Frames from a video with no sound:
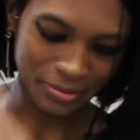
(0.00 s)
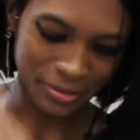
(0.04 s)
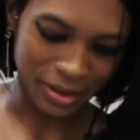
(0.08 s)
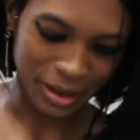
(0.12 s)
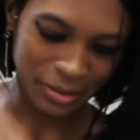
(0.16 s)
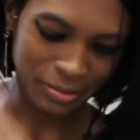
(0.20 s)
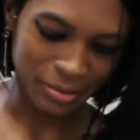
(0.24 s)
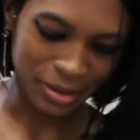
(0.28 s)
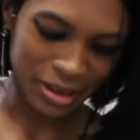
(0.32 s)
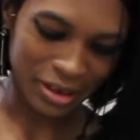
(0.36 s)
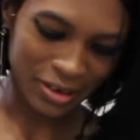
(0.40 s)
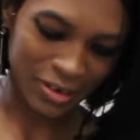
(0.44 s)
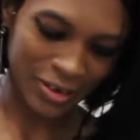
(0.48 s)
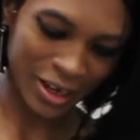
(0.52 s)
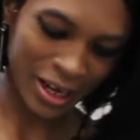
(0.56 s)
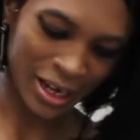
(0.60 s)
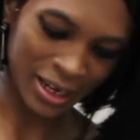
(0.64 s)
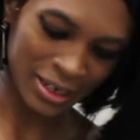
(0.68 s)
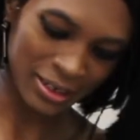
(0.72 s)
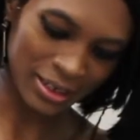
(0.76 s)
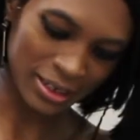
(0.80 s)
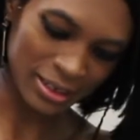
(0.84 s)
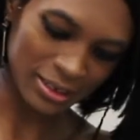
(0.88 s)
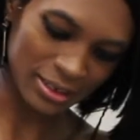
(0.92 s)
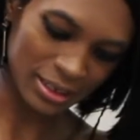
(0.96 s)
I'm like
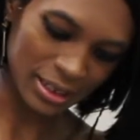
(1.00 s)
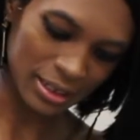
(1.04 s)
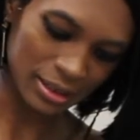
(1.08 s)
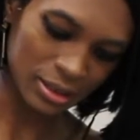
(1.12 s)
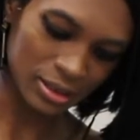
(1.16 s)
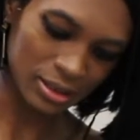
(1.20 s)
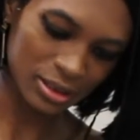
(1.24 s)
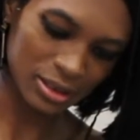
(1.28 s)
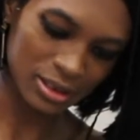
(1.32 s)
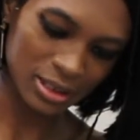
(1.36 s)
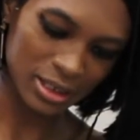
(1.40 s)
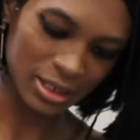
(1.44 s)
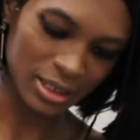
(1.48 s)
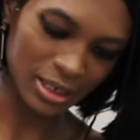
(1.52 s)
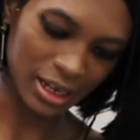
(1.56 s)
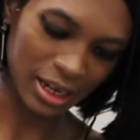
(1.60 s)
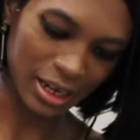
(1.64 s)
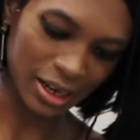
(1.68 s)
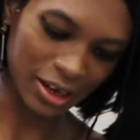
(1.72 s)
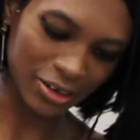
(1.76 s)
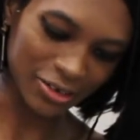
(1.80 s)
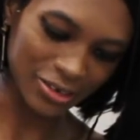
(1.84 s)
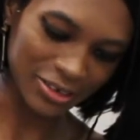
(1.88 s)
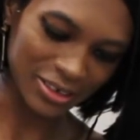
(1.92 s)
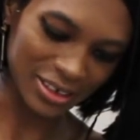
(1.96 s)
kind of excited to see
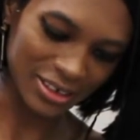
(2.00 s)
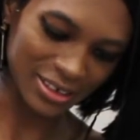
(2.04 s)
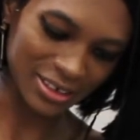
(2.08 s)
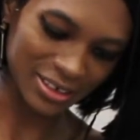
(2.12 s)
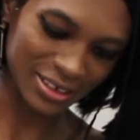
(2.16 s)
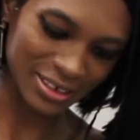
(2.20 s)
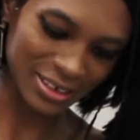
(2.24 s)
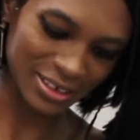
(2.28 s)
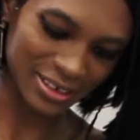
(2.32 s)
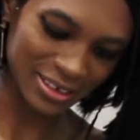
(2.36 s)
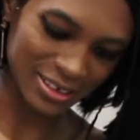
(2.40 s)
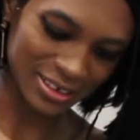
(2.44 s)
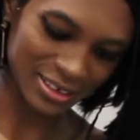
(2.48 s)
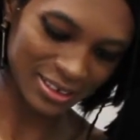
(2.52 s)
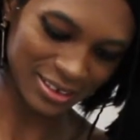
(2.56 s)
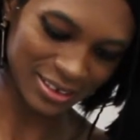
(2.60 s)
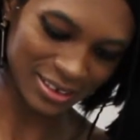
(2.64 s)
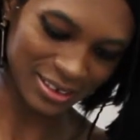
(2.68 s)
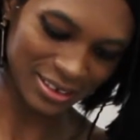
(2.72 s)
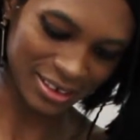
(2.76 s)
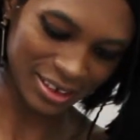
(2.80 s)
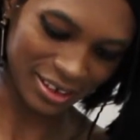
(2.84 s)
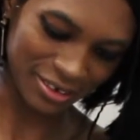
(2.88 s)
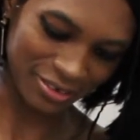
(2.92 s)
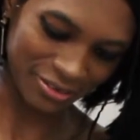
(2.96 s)
how it's gonna taste since
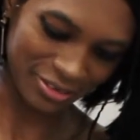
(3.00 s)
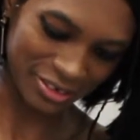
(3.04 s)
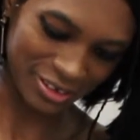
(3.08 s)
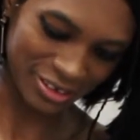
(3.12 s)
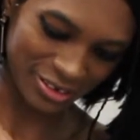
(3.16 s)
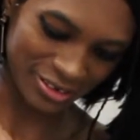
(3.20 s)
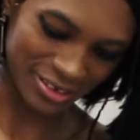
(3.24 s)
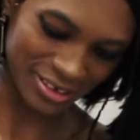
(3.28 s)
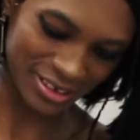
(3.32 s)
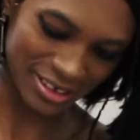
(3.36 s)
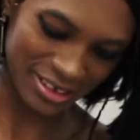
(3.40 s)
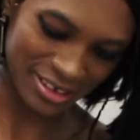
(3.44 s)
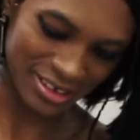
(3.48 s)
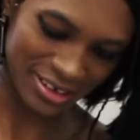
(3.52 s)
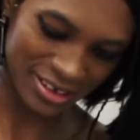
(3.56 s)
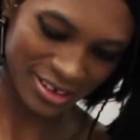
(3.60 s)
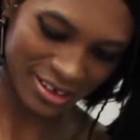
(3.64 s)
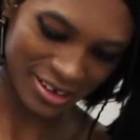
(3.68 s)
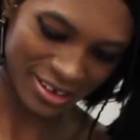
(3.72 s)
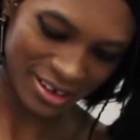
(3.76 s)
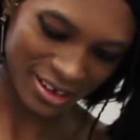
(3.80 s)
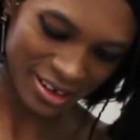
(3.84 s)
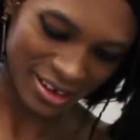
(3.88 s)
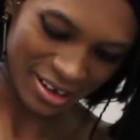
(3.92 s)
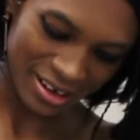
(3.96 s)
it's like
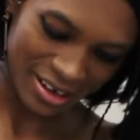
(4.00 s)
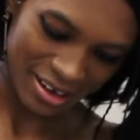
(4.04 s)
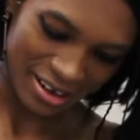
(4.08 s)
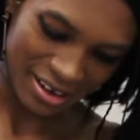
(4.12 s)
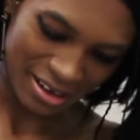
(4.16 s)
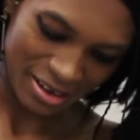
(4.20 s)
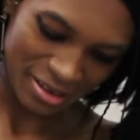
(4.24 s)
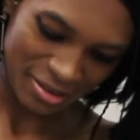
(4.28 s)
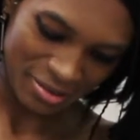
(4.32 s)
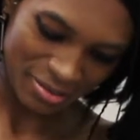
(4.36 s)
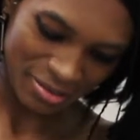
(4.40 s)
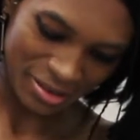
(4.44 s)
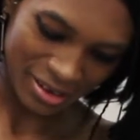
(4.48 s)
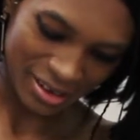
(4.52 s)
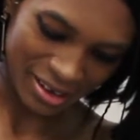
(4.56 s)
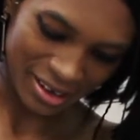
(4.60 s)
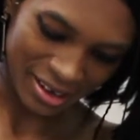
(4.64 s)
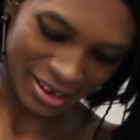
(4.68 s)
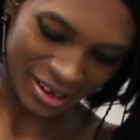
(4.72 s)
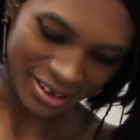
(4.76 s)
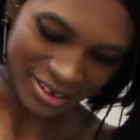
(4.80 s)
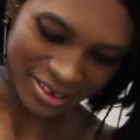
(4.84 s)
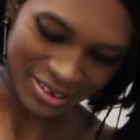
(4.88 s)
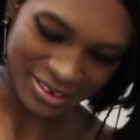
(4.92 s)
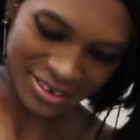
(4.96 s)
frozen, but
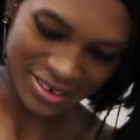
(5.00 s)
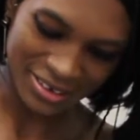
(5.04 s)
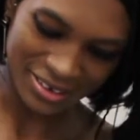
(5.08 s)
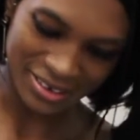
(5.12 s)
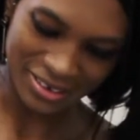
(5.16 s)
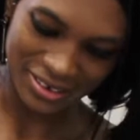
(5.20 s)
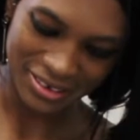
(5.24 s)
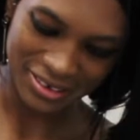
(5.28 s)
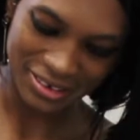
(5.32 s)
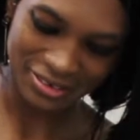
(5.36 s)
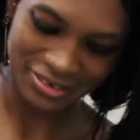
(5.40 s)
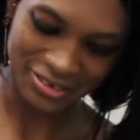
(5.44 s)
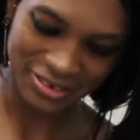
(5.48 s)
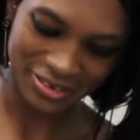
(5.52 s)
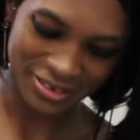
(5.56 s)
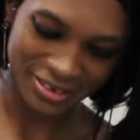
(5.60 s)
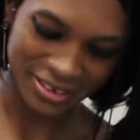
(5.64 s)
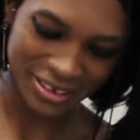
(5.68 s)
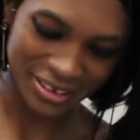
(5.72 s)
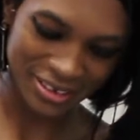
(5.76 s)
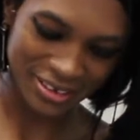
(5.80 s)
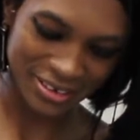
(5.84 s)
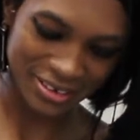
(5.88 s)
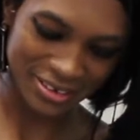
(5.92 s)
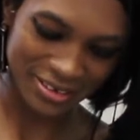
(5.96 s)
honestly this fruit
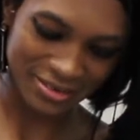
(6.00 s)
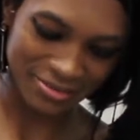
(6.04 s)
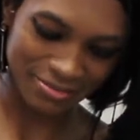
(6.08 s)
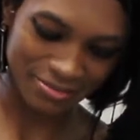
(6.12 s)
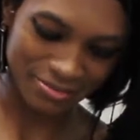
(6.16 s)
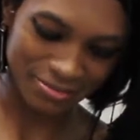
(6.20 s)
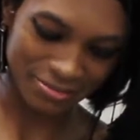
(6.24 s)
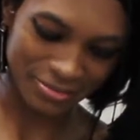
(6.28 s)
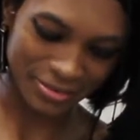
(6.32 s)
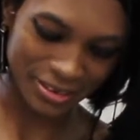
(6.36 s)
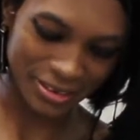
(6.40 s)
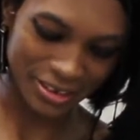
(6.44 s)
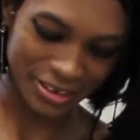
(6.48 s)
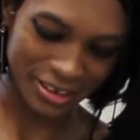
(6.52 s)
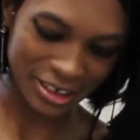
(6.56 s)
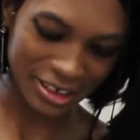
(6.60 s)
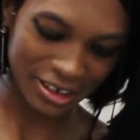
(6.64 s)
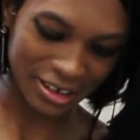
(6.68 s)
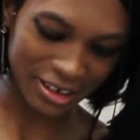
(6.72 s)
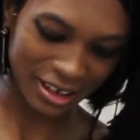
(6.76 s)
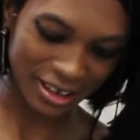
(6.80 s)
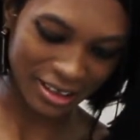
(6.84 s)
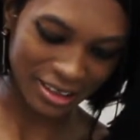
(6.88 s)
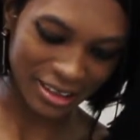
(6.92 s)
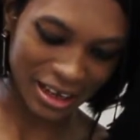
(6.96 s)
tastes
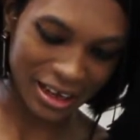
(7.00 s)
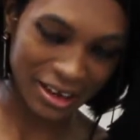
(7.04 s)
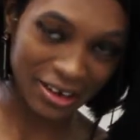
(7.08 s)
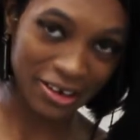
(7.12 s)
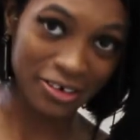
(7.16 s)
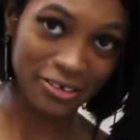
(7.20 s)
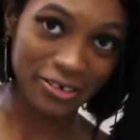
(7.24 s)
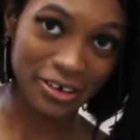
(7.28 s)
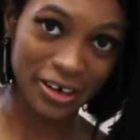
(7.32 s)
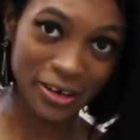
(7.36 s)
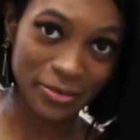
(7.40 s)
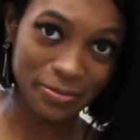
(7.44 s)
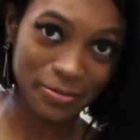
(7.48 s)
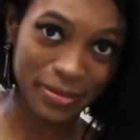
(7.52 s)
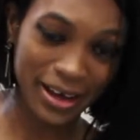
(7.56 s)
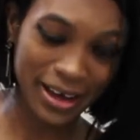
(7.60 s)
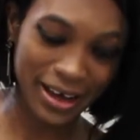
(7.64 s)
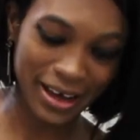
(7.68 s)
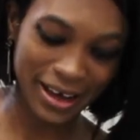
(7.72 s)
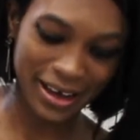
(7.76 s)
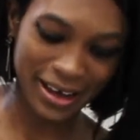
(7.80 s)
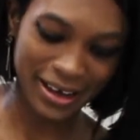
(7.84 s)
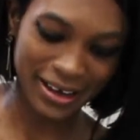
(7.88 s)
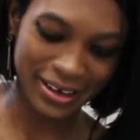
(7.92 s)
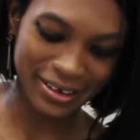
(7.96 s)
good. Like that grape
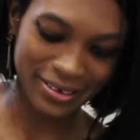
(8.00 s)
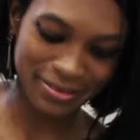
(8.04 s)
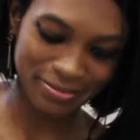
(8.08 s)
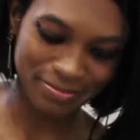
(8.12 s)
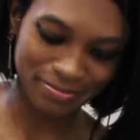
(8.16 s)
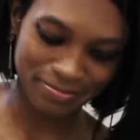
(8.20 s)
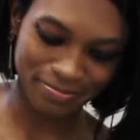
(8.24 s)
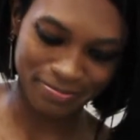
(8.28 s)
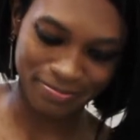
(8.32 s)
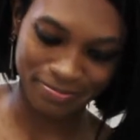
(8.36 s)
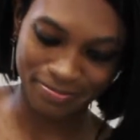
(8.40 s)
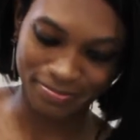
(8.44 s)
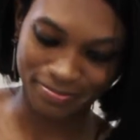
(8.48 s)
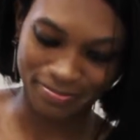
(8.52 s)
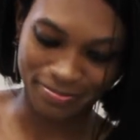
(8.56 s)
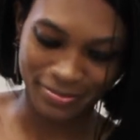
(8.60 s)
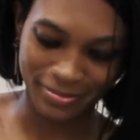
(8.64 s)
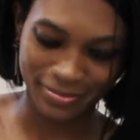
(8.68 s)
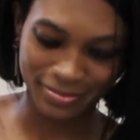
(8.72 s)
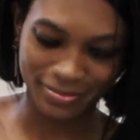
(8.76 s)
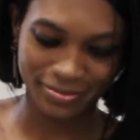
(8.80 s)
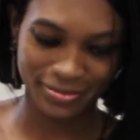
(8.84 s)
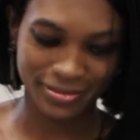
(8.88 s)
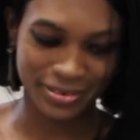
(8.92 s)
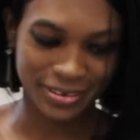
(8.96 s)
I had,
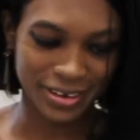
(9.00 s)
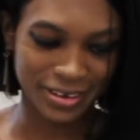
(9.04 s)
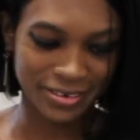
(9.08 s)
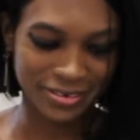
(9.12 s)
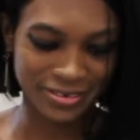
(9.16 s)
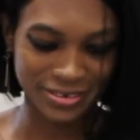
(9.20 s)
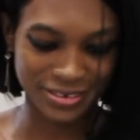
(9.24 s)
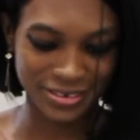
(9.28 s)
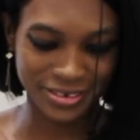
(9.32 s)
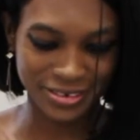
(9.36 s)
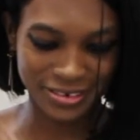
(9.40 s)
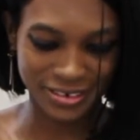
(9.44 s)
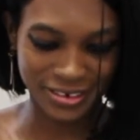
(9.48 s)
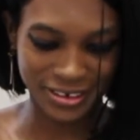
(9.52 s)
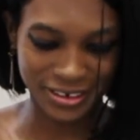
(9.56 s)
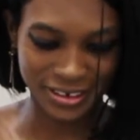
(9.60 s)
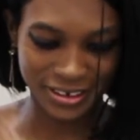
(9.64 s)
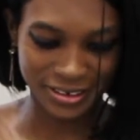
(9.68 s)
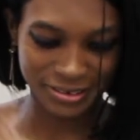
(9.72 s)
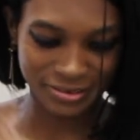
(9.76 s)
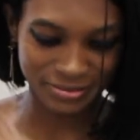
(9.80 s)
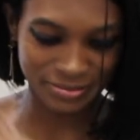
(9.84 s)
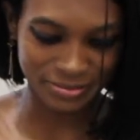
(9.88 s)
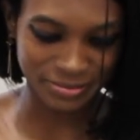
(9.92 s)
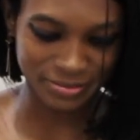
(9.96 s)
that was great.